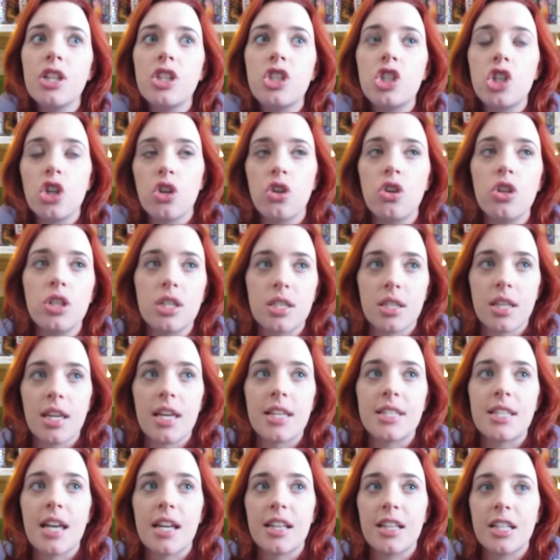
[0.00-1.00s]
does
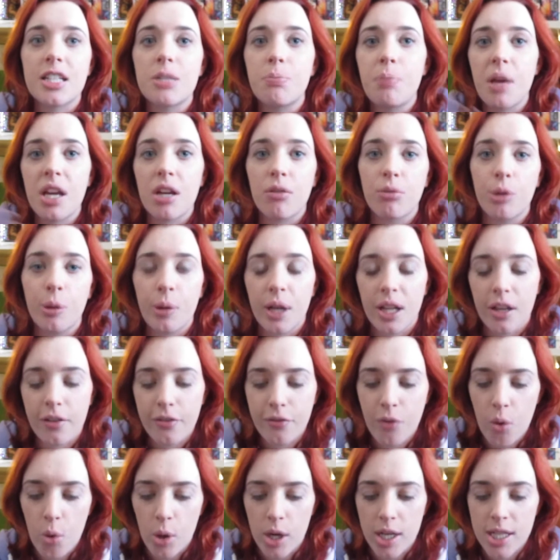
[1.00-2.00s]
is like this big ruling
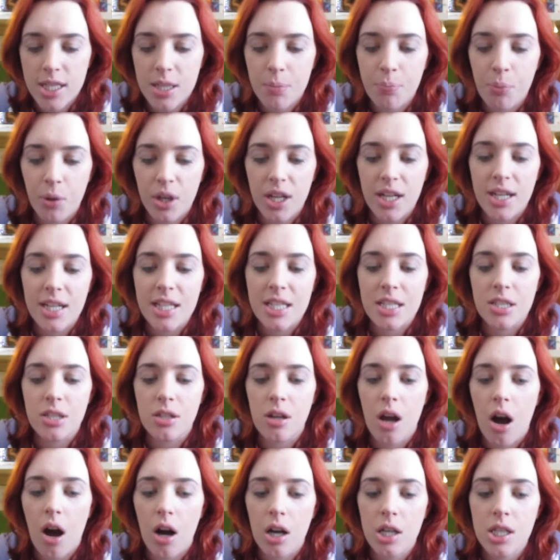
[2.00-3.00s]
force but it is
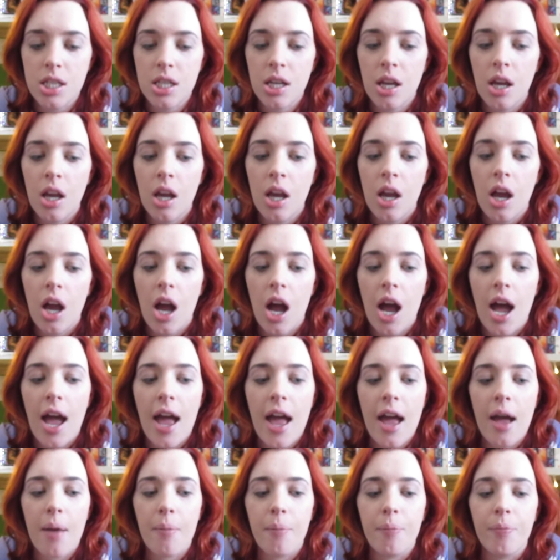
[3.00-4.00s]
not
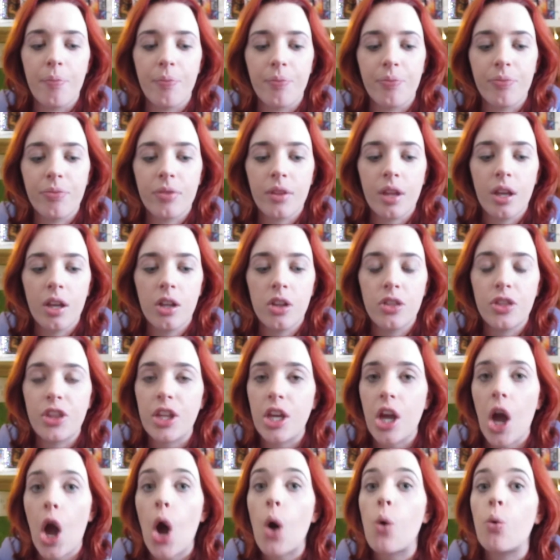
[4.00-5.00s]
um
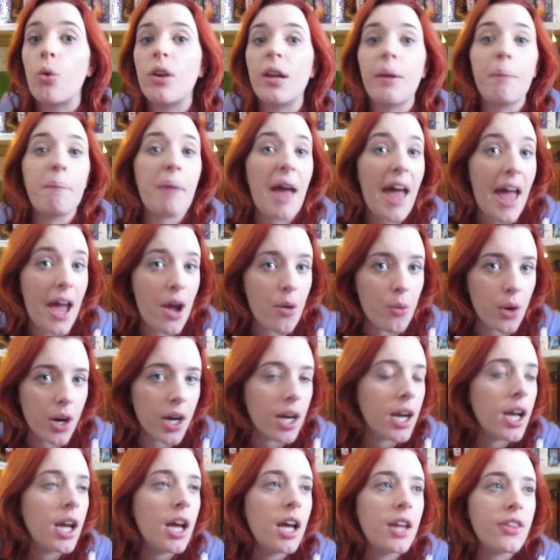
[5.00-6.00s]
the only
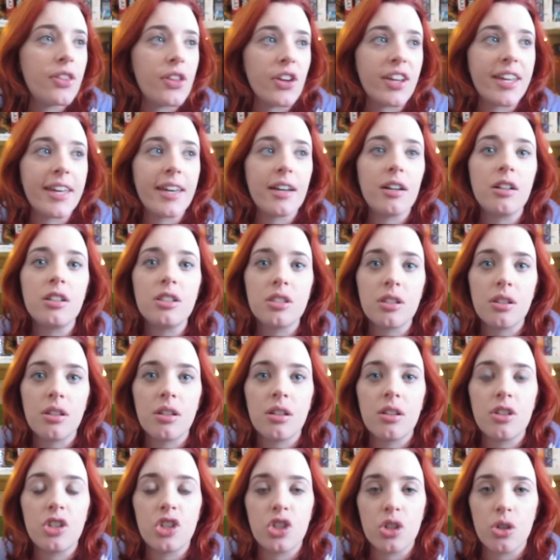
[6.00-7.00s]
power. The guild
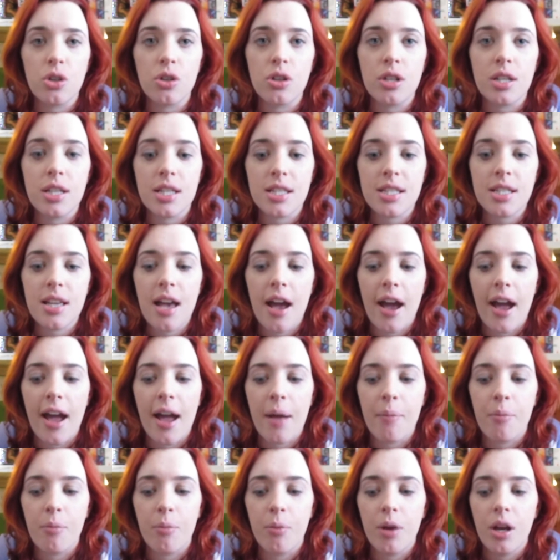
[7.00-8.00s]
does
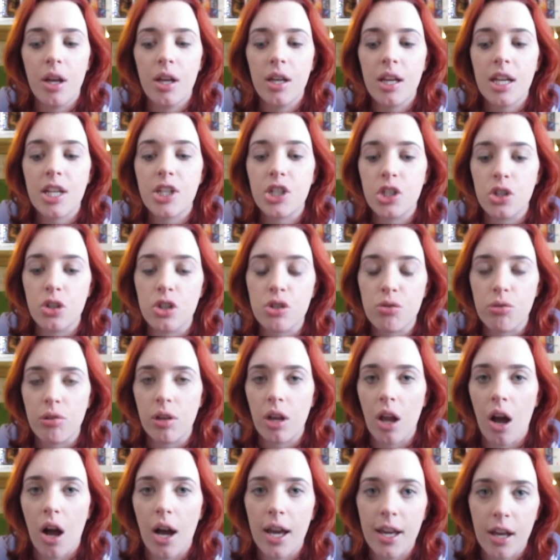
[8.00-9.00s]
um, it does
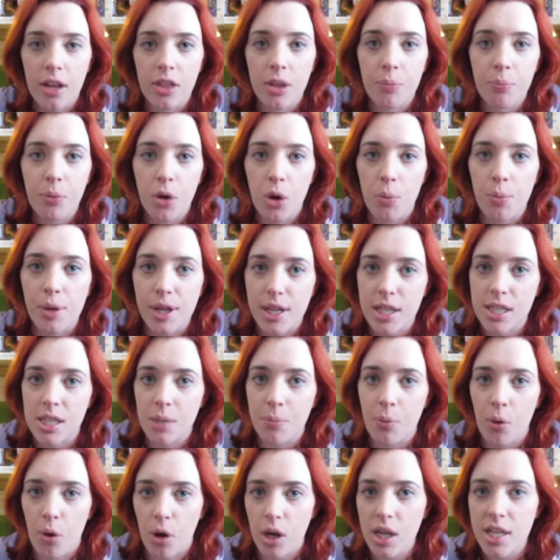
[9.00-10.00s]
rely on the public
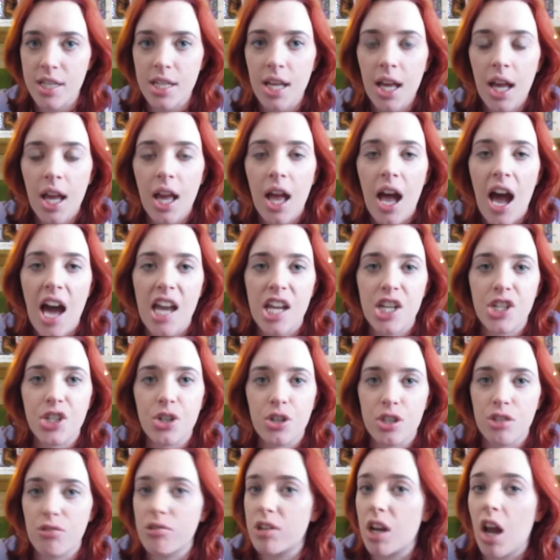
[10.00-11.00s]
support and it
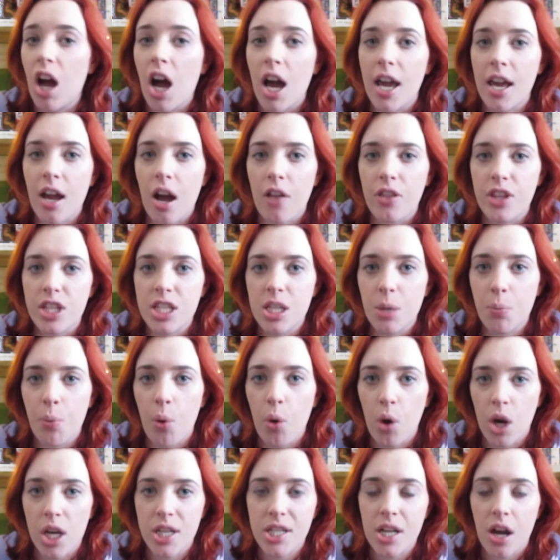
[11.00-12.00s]
does rely on the
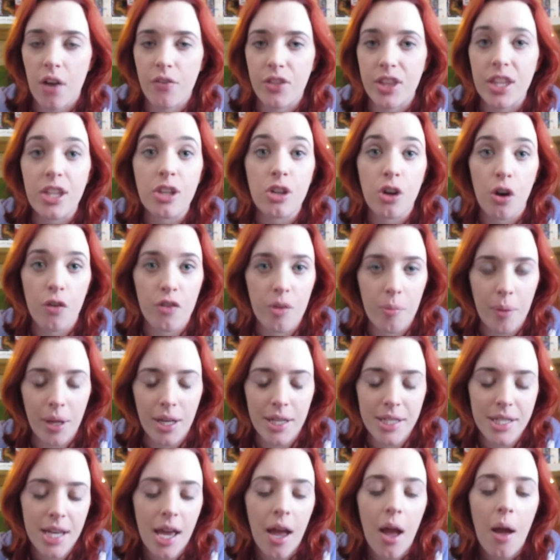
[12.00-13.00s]
support of the
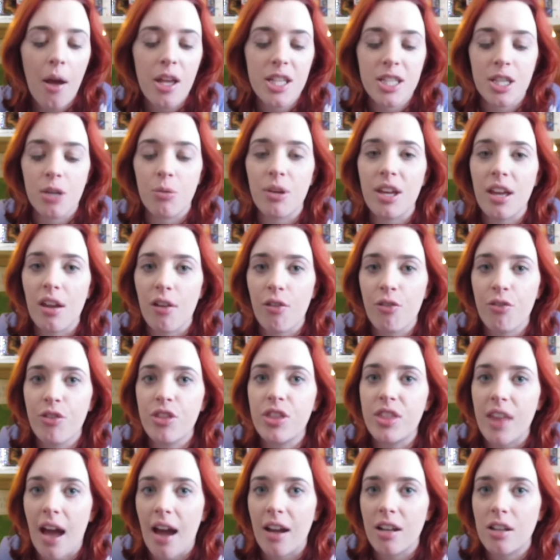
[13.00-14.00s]
government. So if
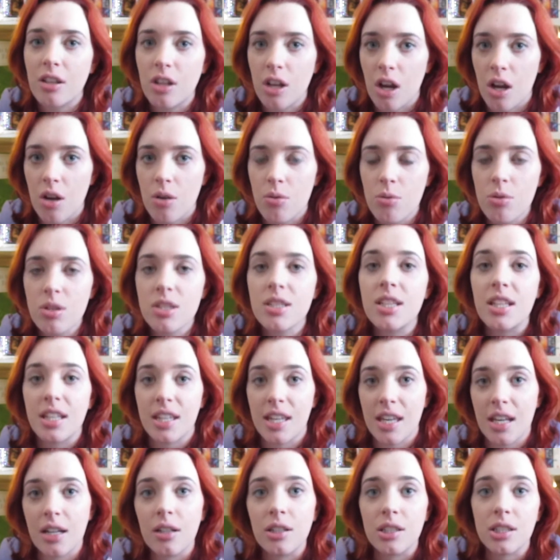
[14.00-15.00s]
that goes, the
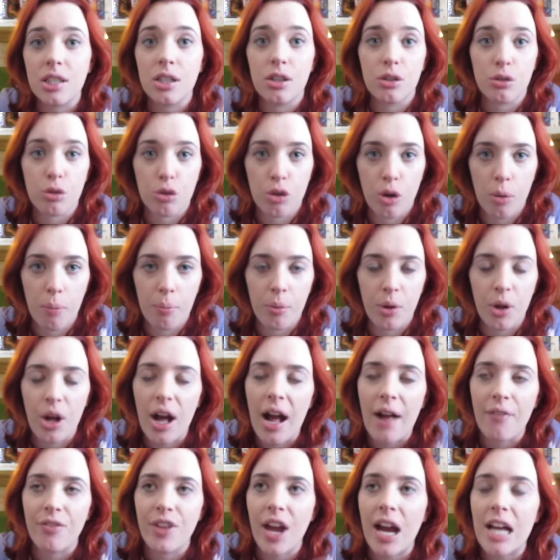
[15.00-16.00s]
guild can crumble,
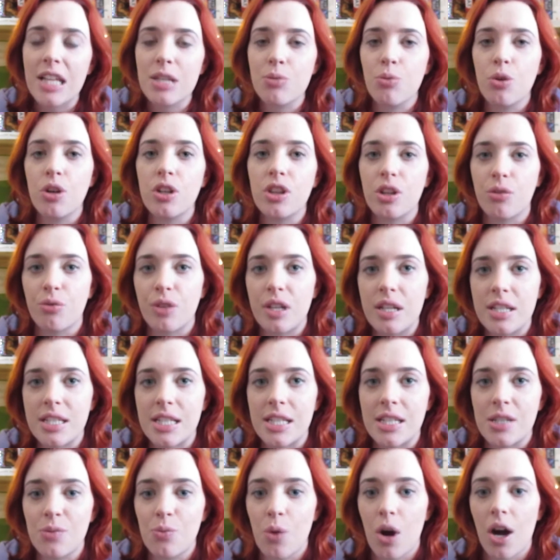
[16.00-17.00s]
and that's one of the
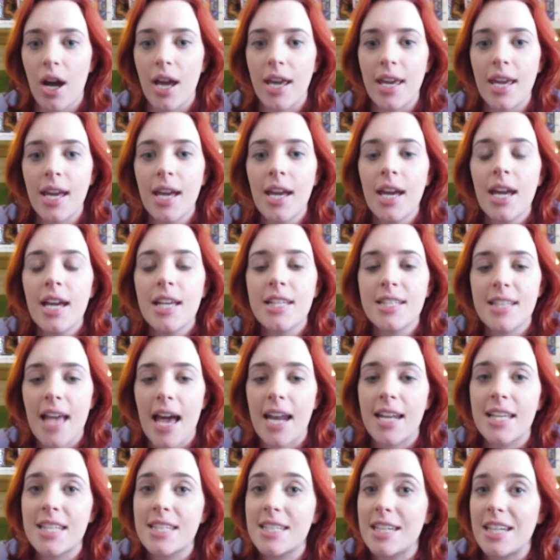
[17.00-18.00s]
reasons why
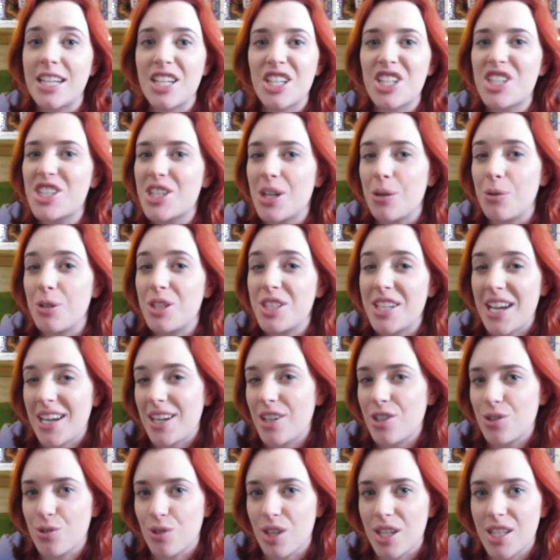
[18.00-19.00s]
Celestine is so
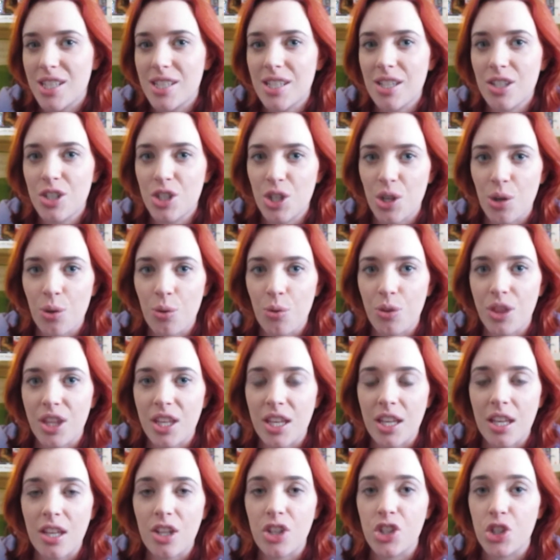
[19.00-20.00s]
dangerous to
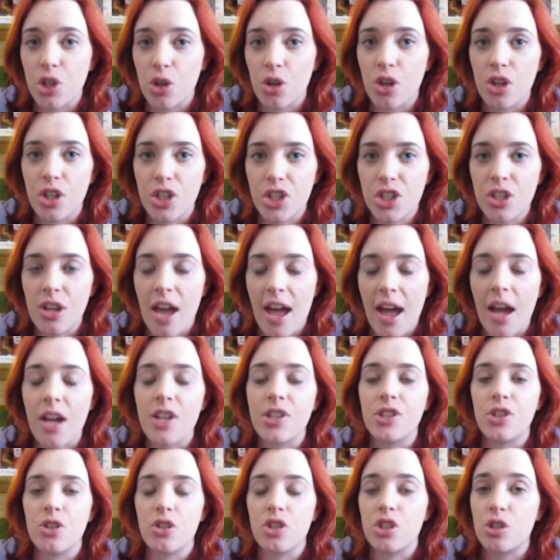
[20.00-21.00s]
the judge,
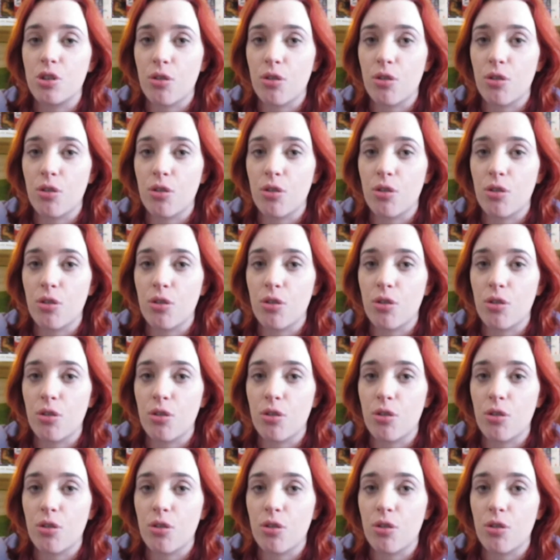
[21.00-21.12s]
uh, Judge